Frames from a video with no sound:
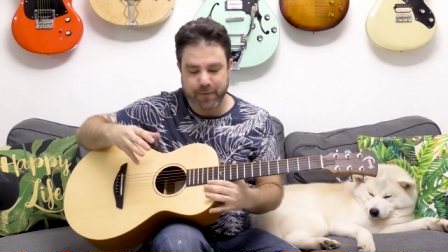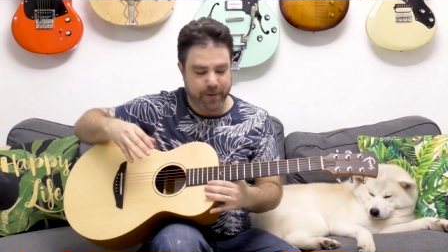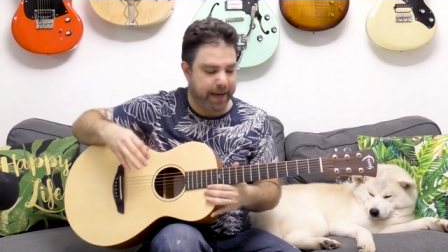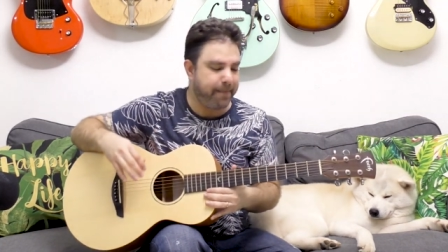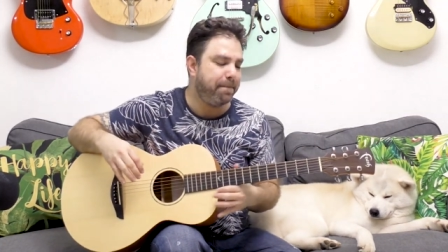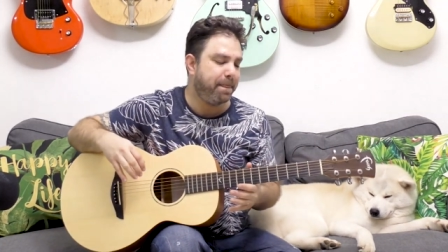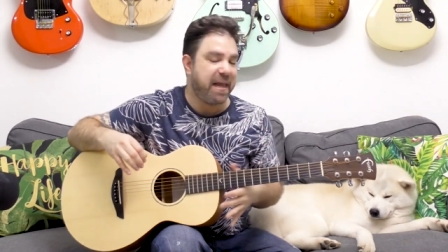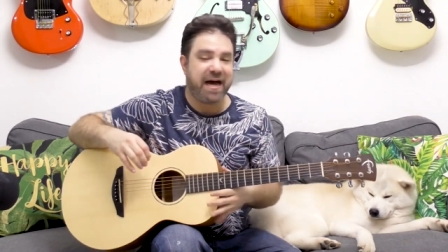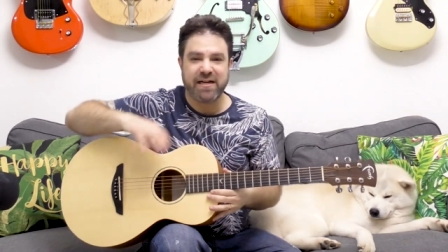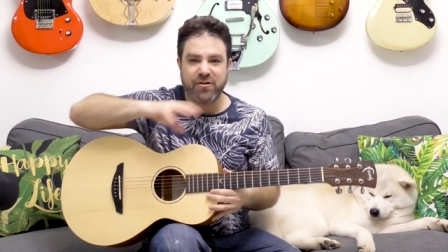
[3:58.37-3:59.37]
Okay,
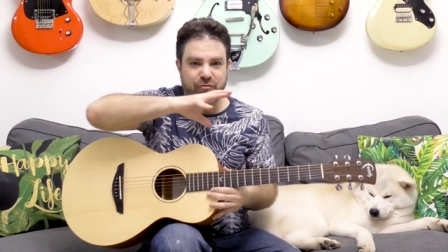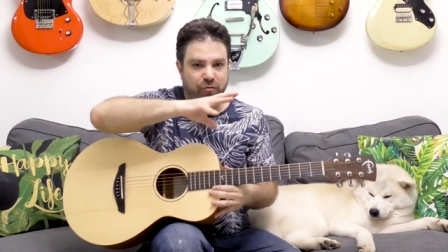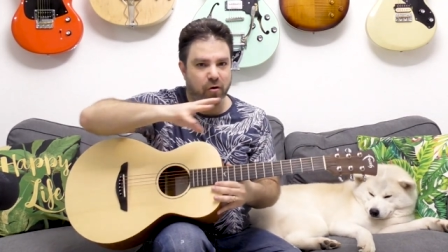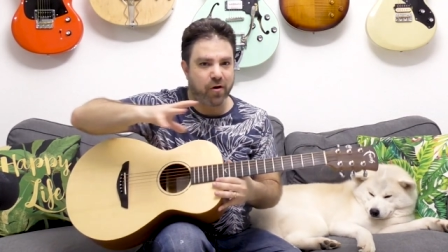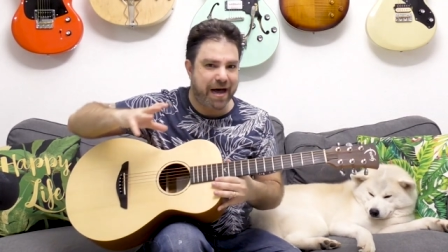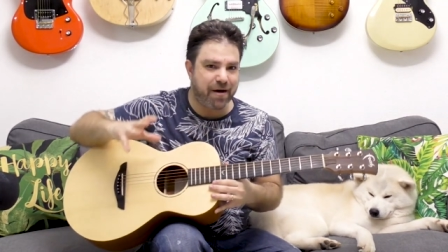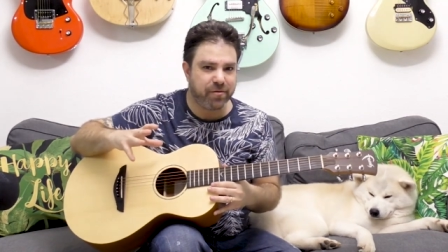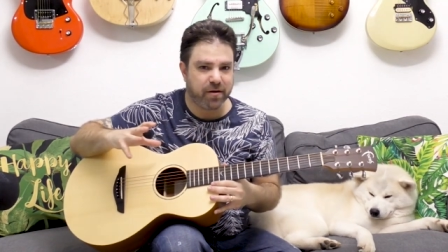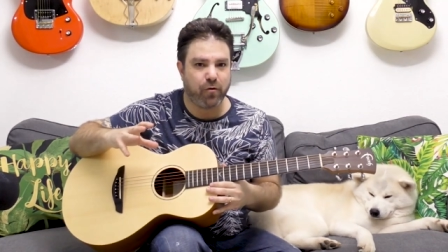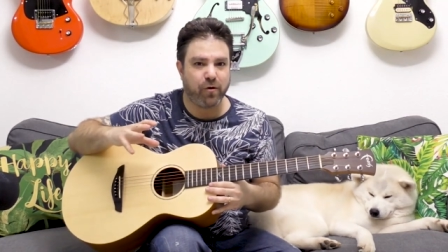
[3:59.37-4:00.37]
I draw
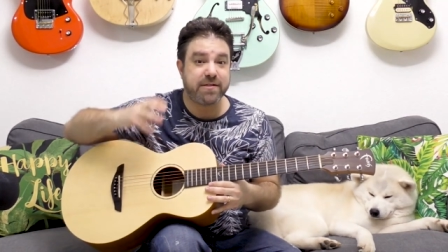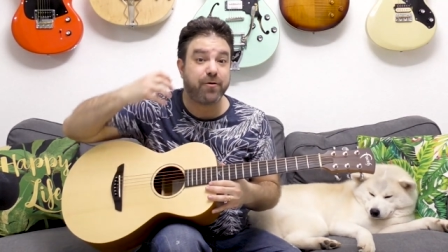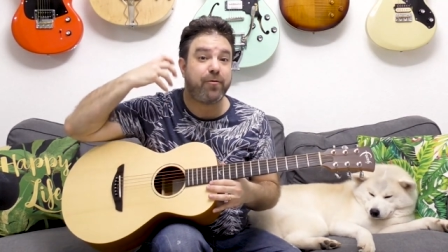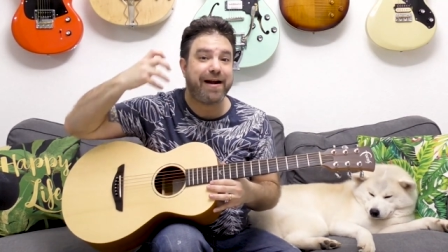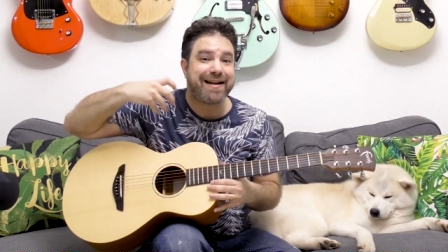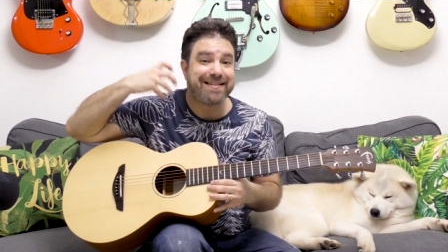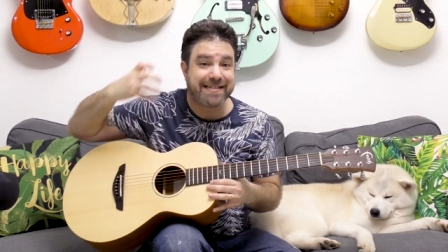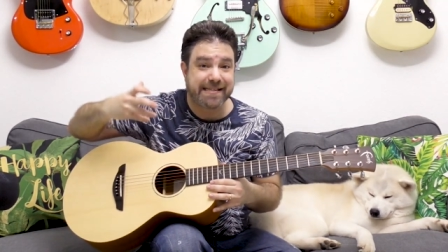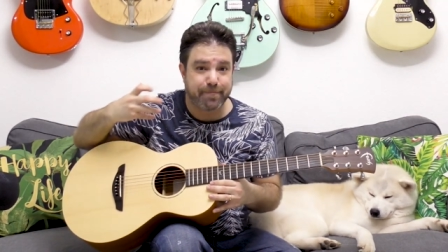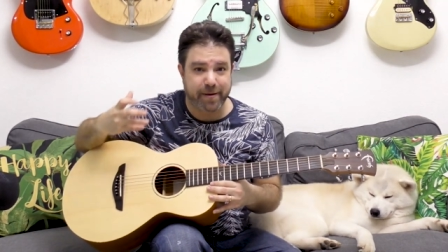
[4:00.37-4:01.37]
out the chords to create
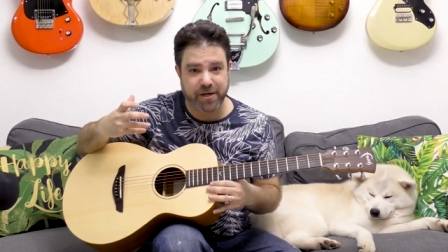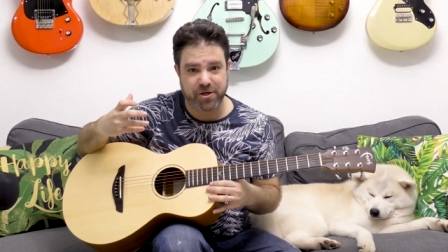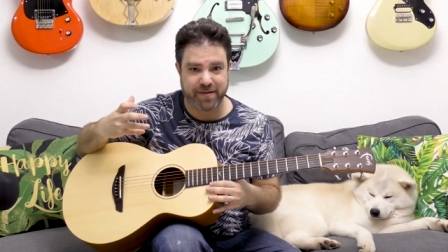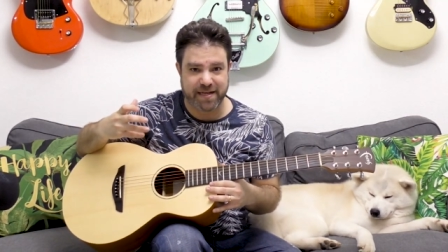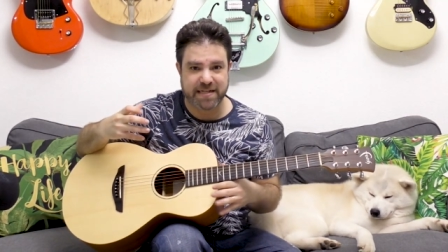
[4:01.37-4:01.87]
anticipation.